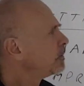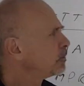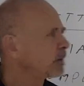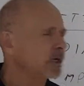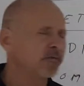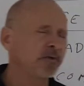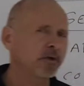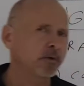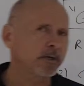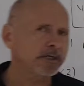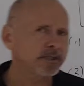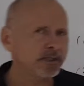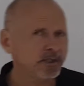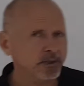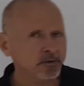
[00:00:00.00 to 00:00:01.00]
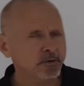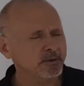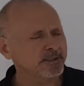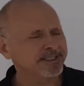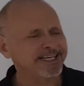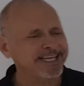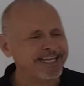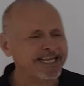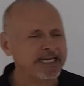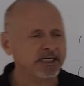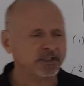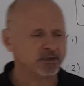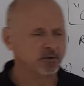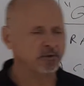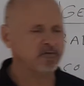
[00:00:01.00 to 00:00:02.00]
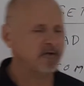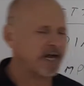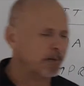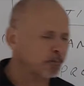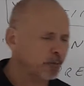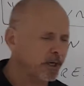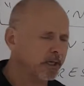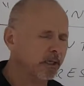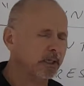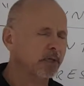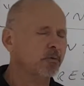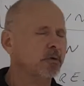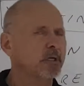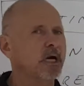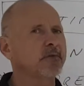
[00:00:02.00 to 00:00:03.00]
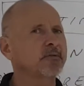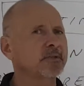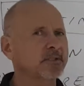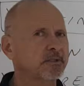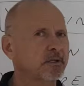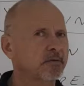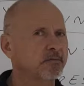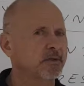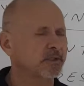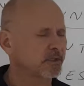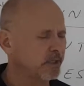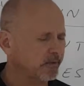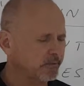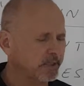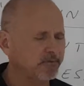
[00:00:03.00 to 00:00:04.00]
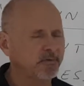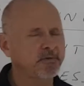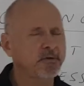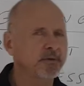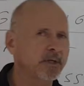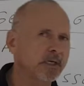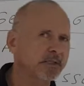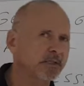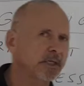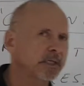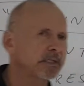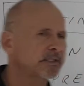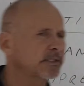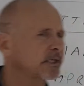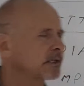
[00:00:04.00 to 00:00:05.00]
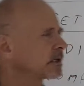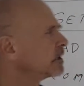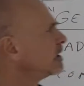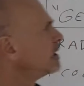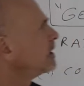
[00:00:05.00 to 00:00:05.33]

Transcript: But if you're going to use heat to evaporate a liquid off a surface, you have to have a few things to consider.